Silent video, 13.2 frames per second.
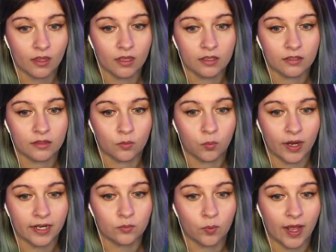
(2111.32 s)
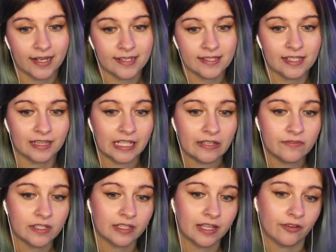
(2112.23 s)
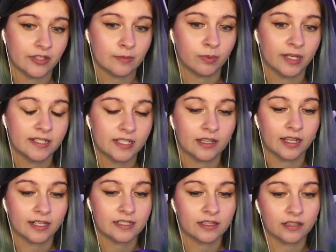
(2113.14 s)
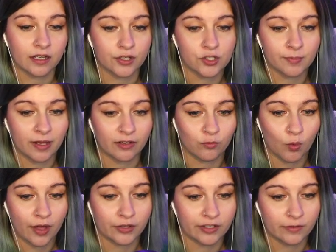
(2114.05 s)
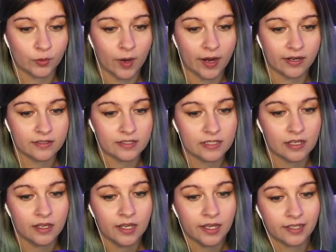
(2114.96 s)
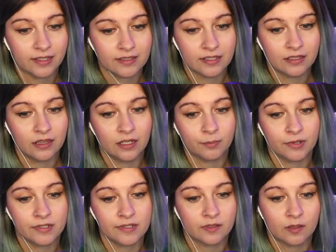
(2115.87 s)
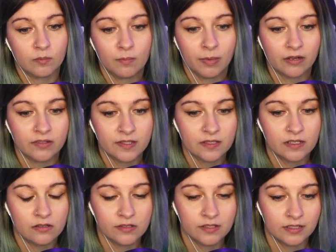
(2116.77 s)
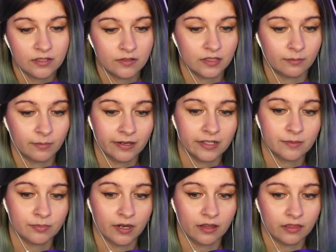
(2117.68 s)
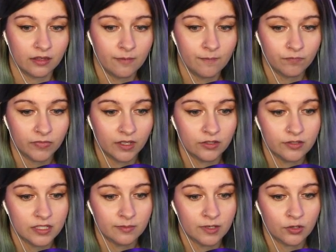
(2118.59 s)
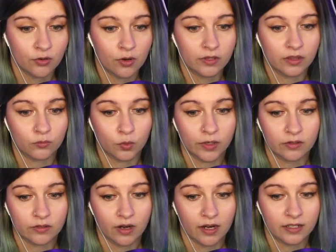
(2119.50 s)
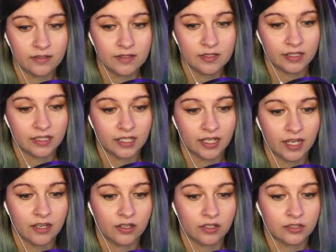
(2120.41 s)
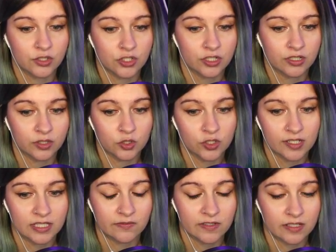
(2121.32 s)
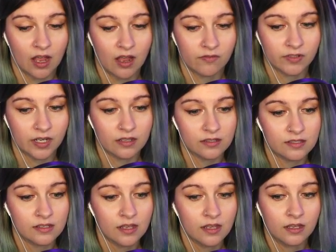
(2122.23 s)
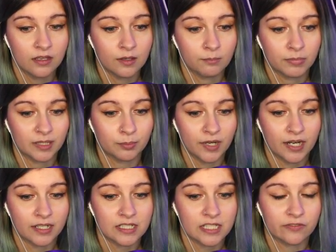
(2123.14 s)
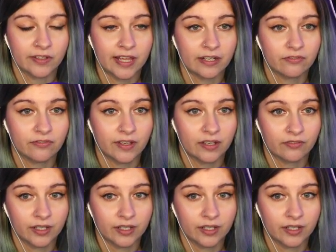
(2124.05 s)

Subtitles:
The wide, waxy leaves allow this plant to collect the large amount of water it requires. It's said that a person can be bound to secrecy using Mary's breath. It used to be grown in the royal gardens so that the king could ensure the trust of his confidants, but the practice fell out of favor.